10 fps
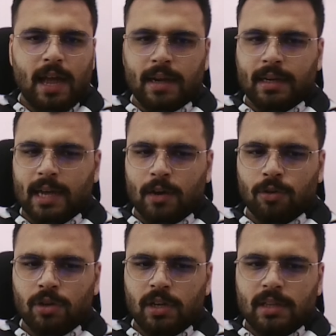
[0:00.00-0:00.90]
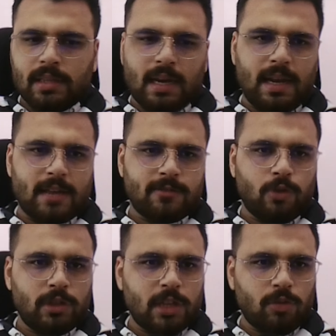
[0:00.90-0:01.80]
And now Tal has
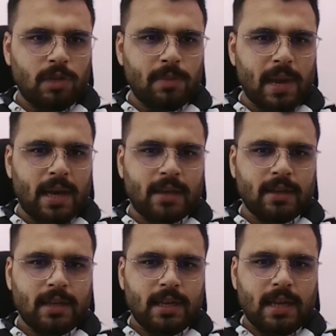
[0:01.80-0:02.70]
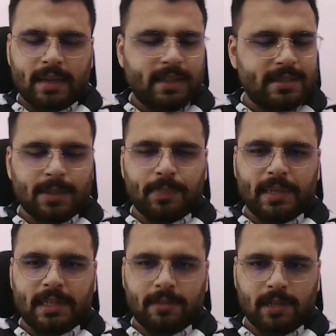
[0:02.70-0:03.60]
won the queen back and he is
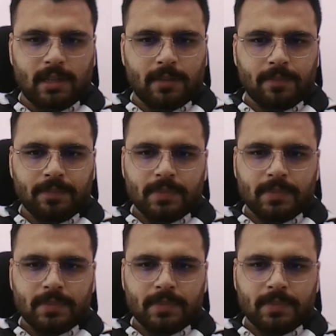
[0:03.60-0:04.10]
completely winning.